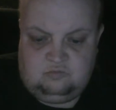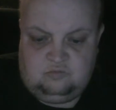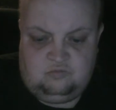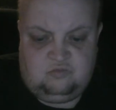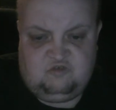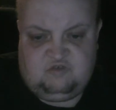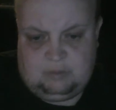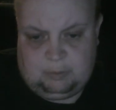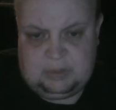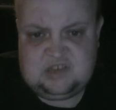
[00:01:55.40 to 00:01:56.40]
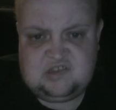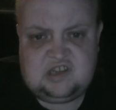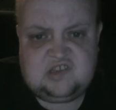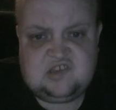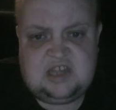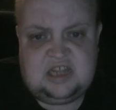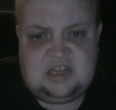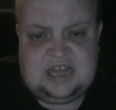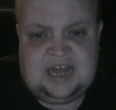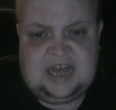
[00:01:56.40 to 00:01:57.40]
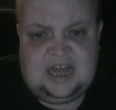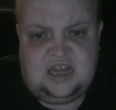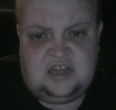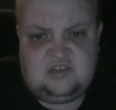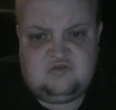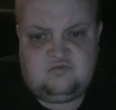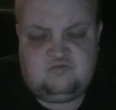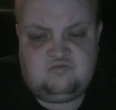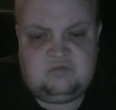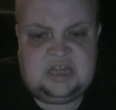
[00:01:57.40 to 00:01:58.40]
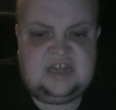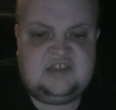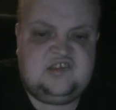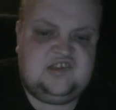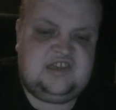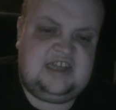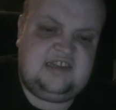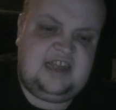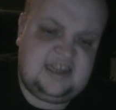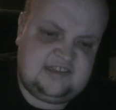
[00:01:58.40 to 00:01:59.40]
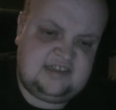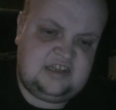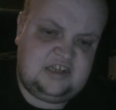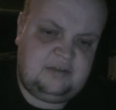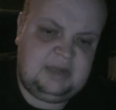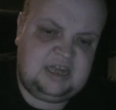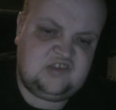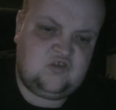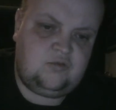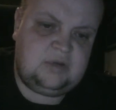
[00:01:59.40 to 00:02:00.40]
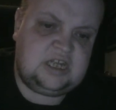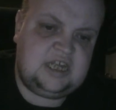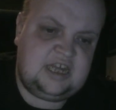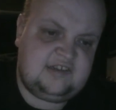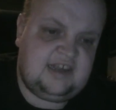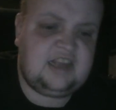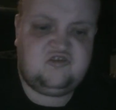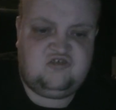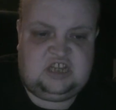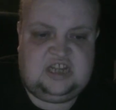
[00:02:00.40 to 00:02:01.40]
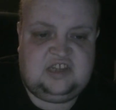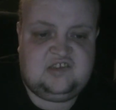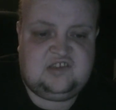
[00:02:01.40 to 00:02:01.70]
with our ballistic skill, and we get sustained hits into the mix, so we can get extra hits.